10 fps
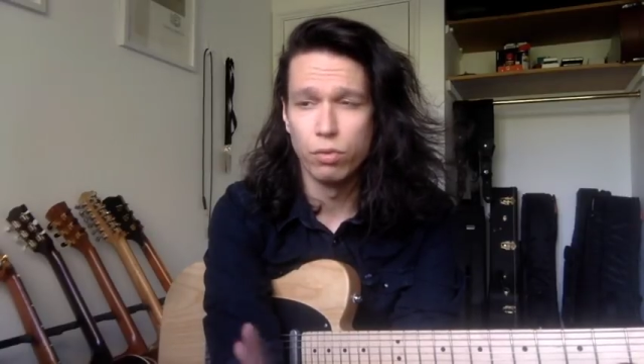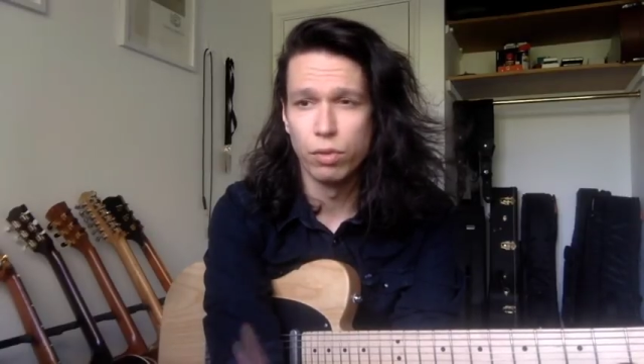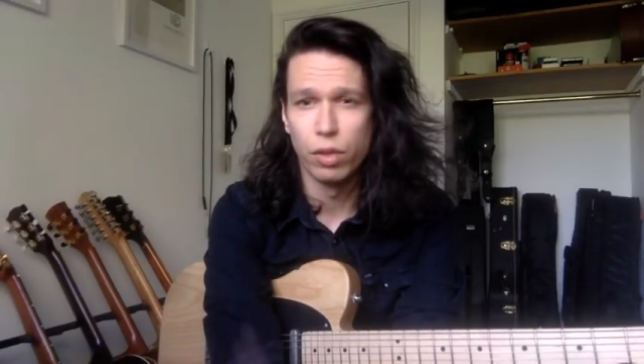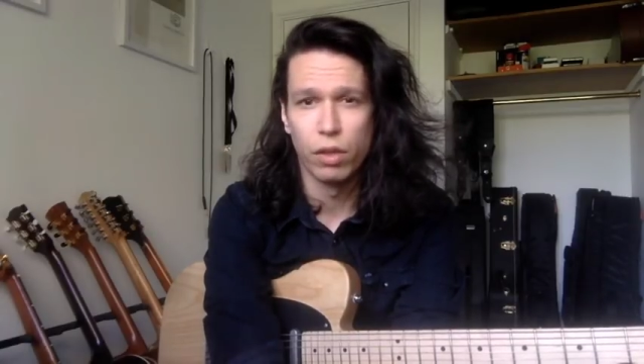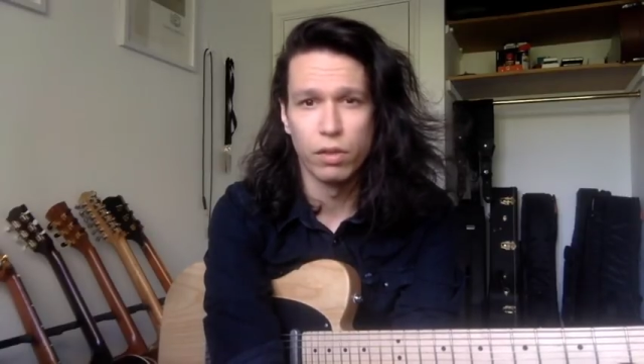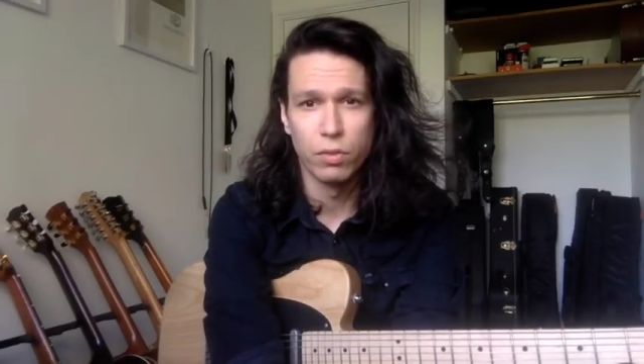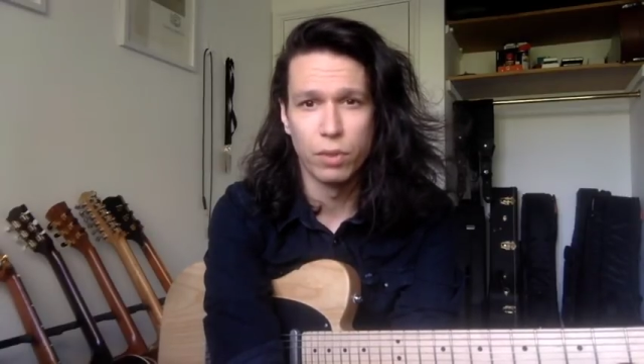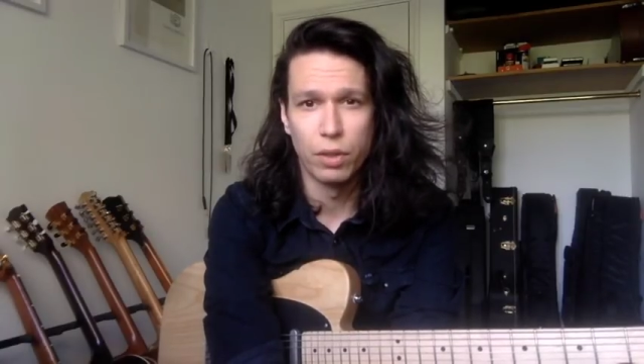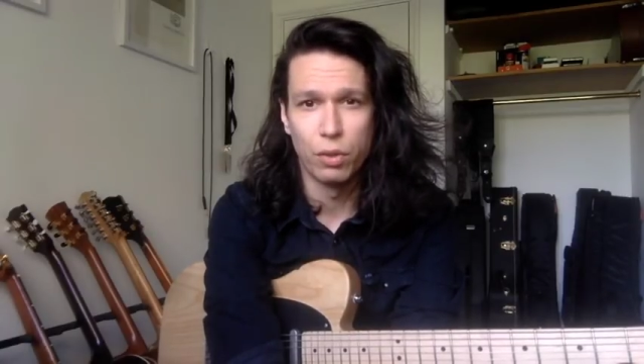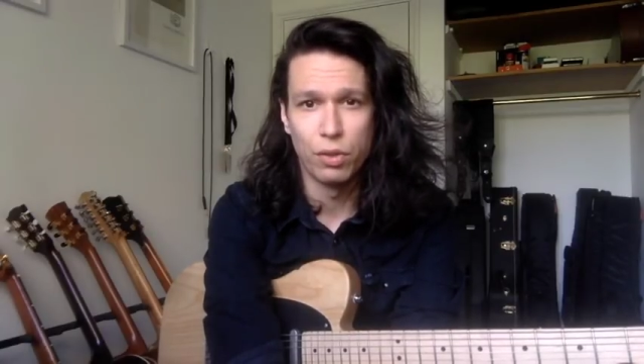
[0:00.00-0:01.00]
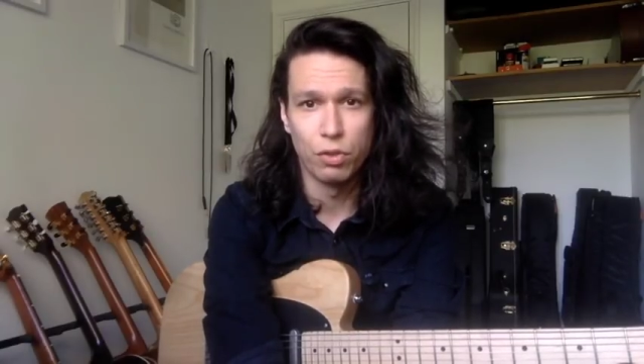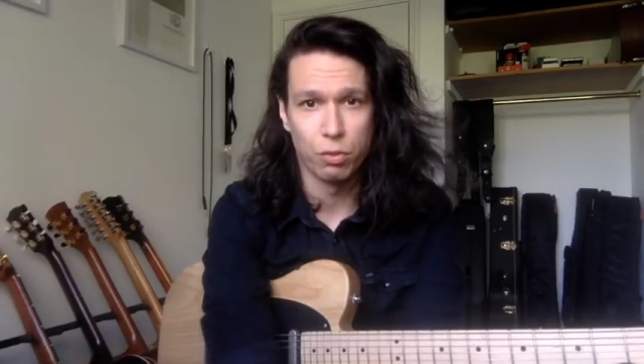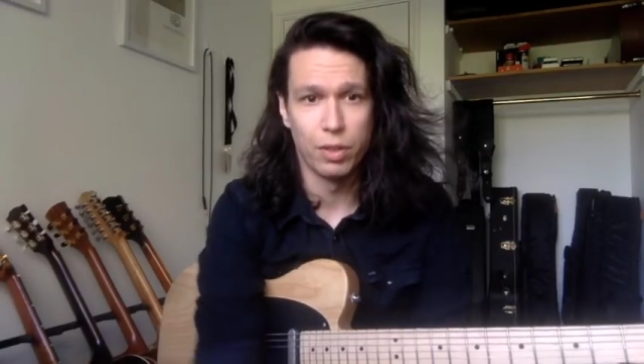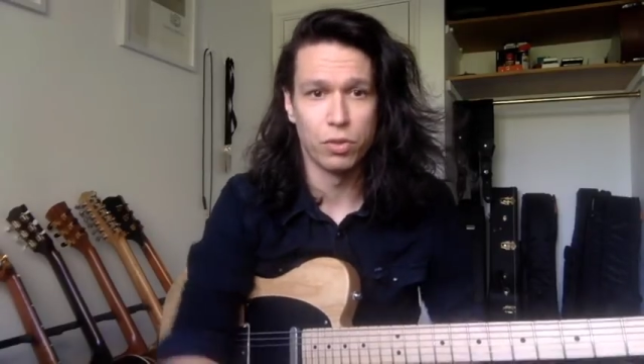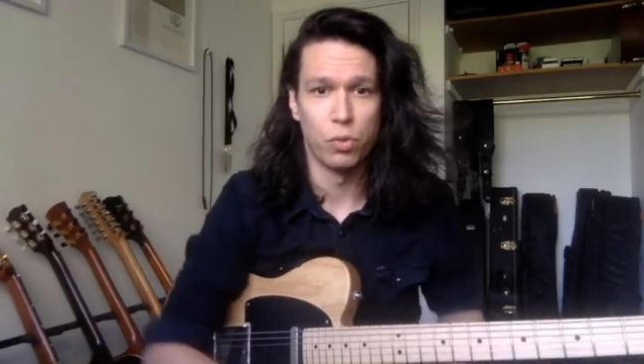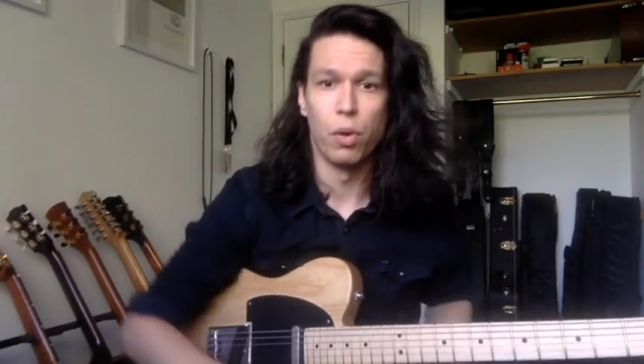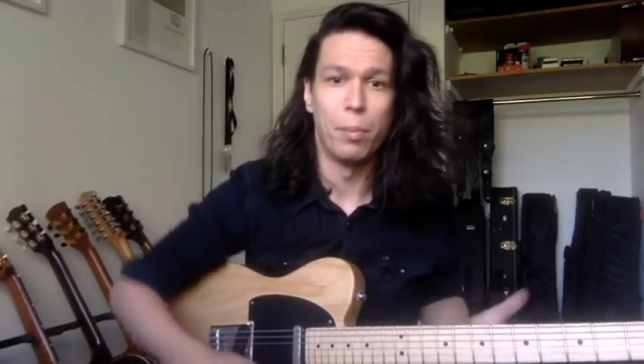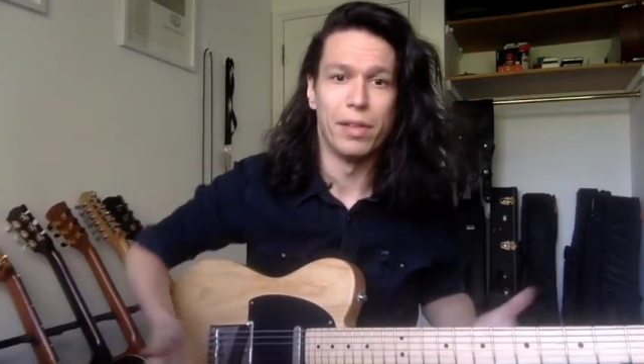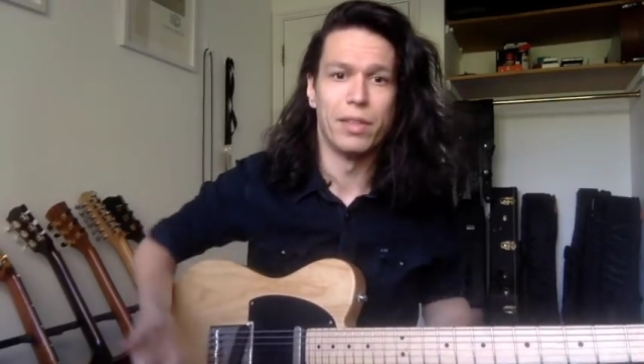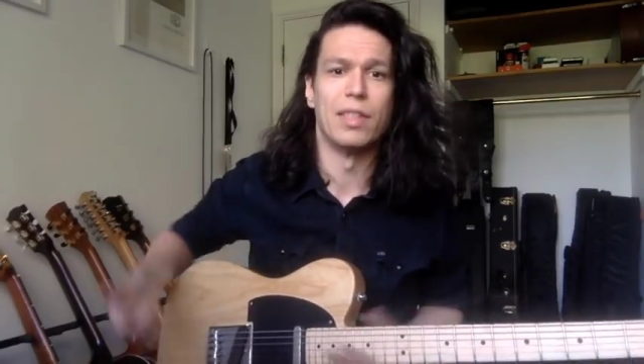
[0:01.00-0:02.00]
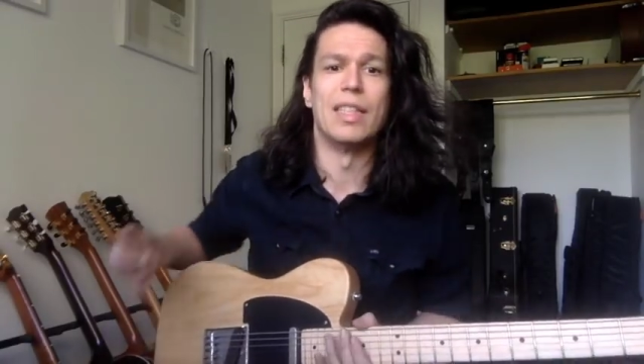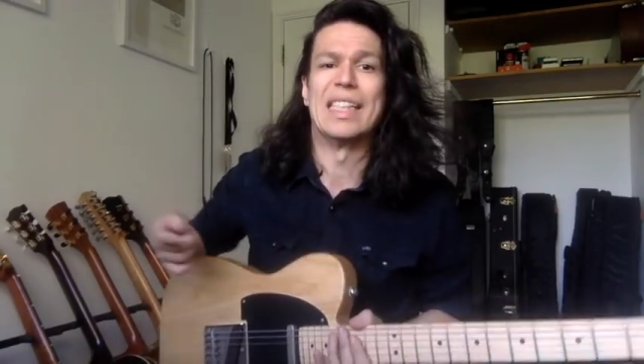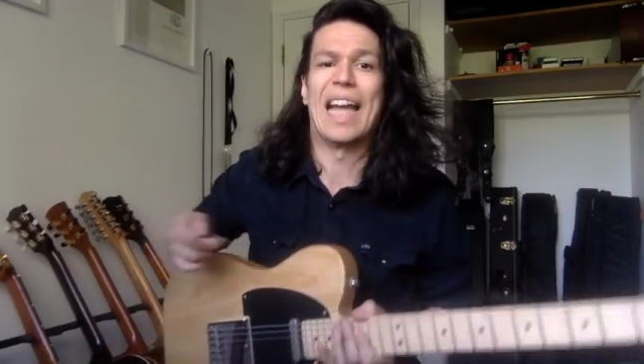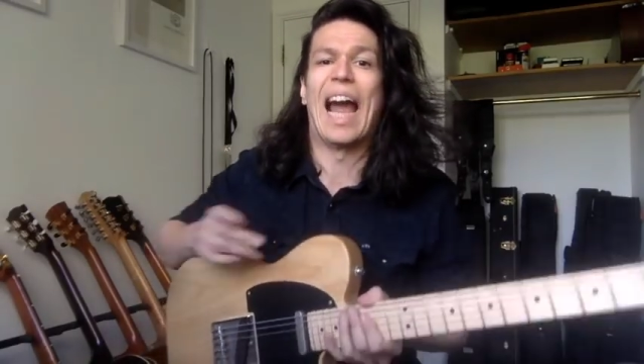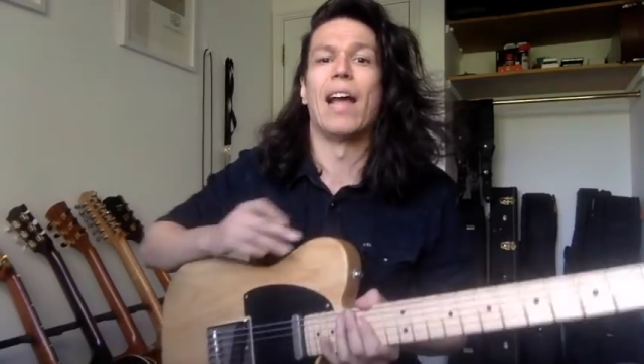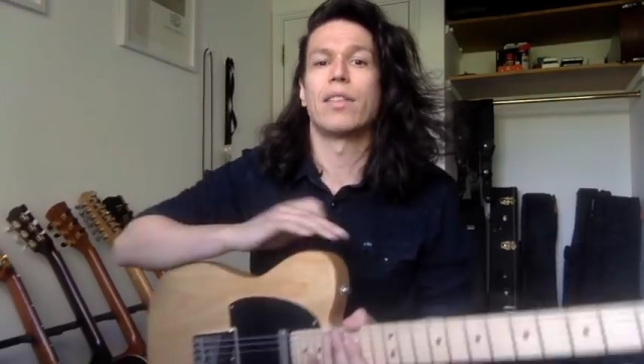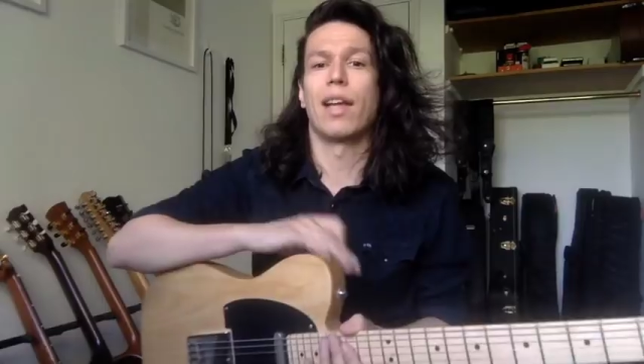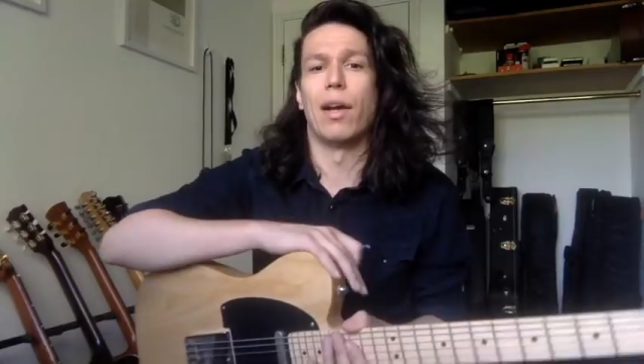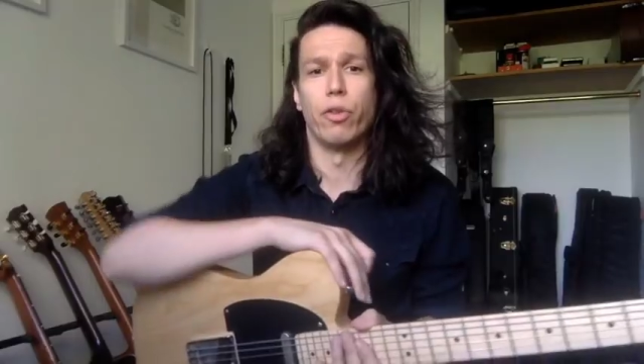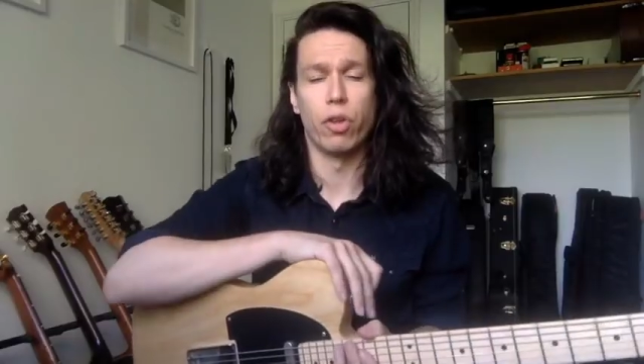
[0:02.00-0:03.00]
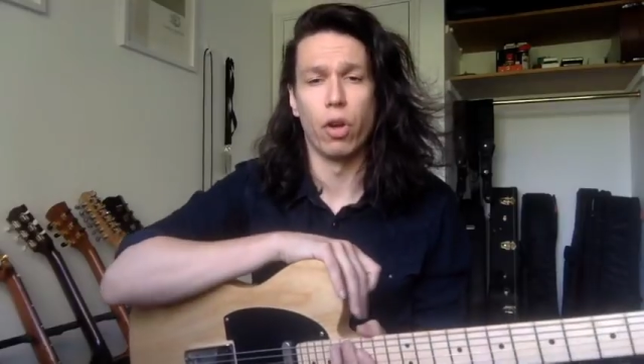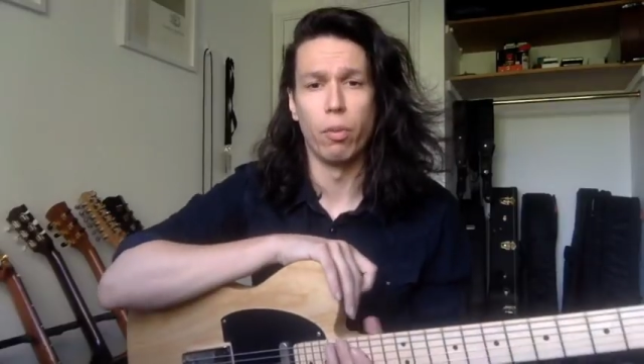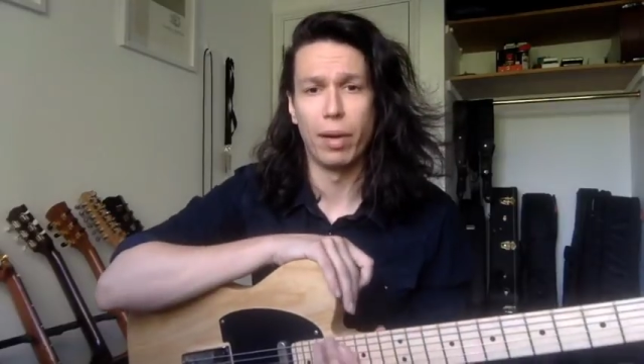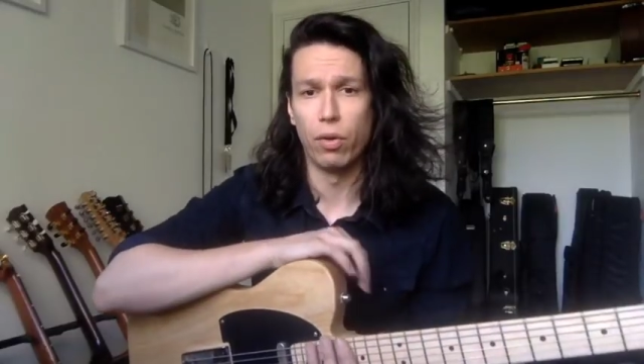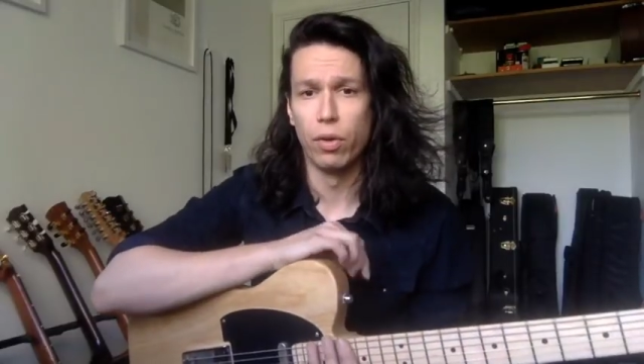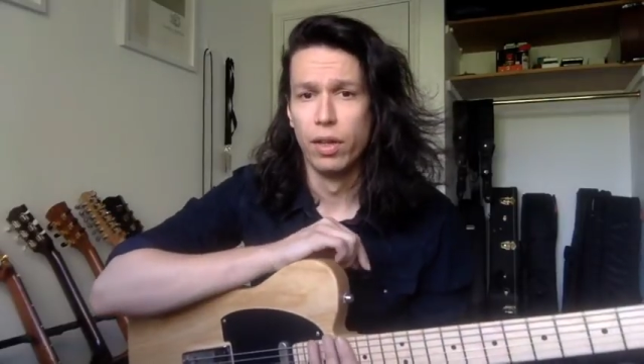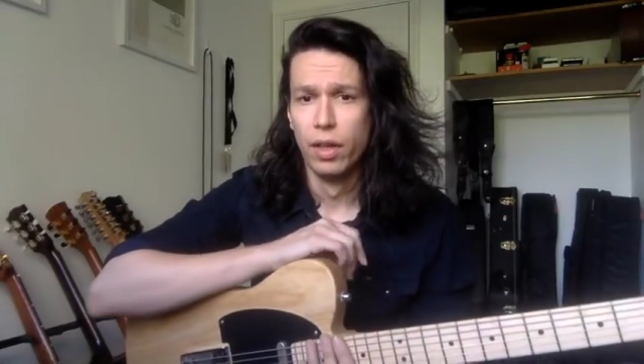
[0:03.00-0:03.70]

regardless of where your instrumental ability is at, how you go about